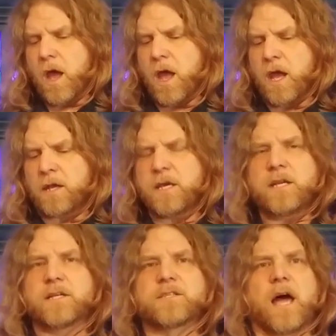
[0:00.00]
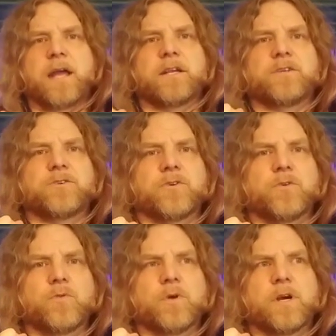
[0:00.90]
And he decided
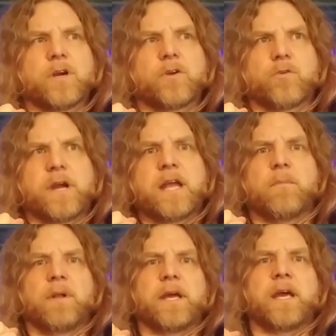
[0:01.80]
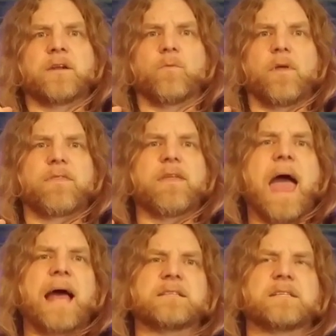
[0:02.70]
to create a blend with
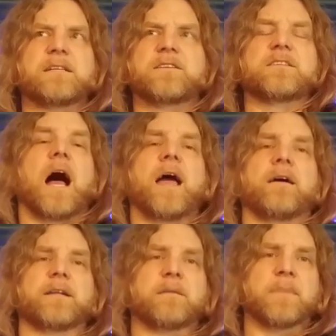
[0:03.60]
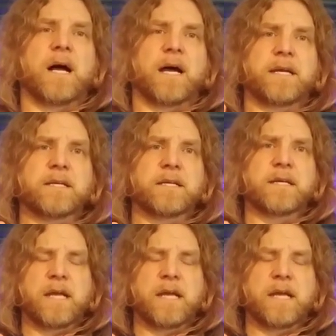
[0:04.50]
that style in mind.